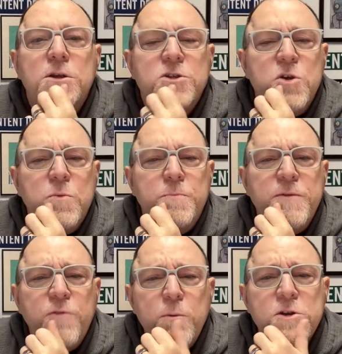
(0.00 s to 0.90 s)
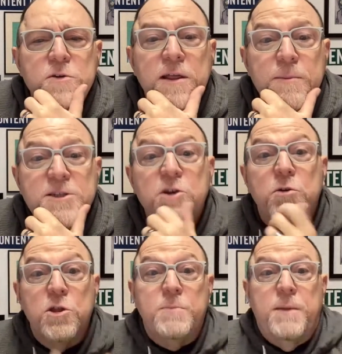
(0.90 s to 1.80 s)
So before we do that, let me tell you a
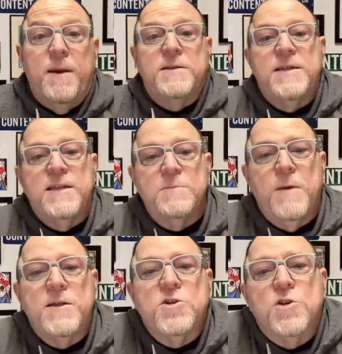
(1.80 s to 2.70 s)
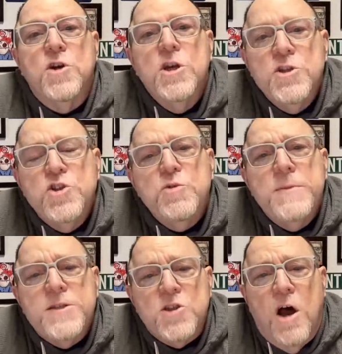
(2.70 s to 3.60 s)
little bit about today's sponsor,
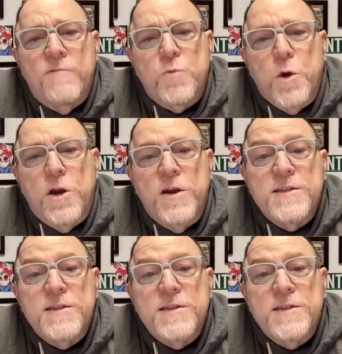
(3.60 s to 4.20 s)
Sowmini Software.